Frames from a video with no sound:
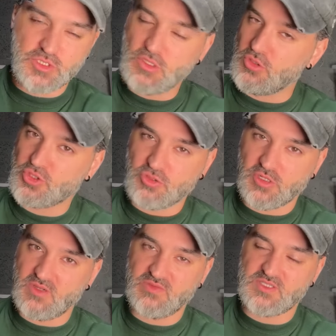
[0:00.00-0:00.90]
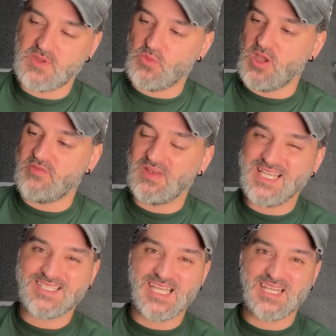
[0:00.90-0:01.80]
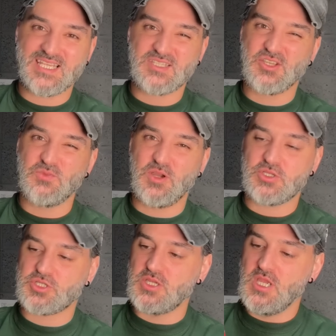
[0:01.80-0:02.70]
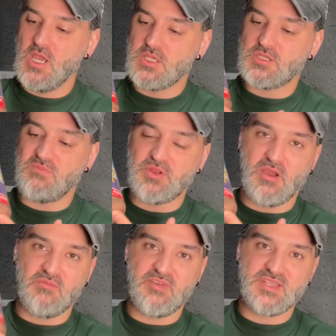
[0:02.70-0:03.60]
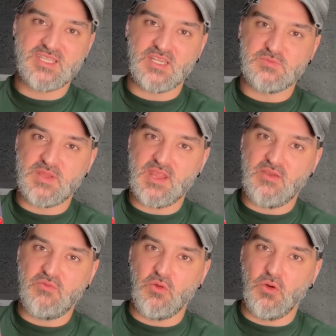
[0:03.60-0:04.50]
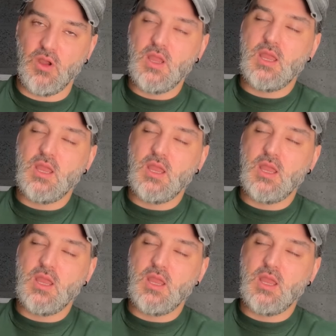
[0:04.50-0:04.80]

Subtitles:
not strong enough to be worth listing this too much. So I put it on Vinted. It's been there for